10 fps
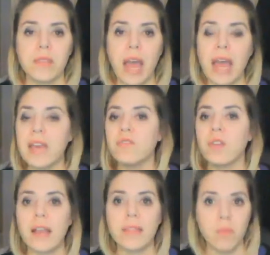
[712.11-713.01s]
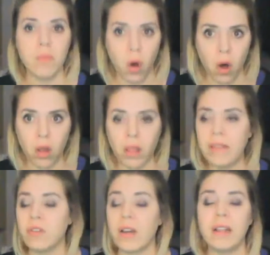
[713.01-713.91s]
I have tried them all. I've
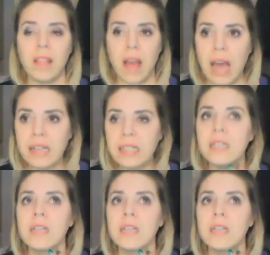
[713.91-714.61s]
tried a lot.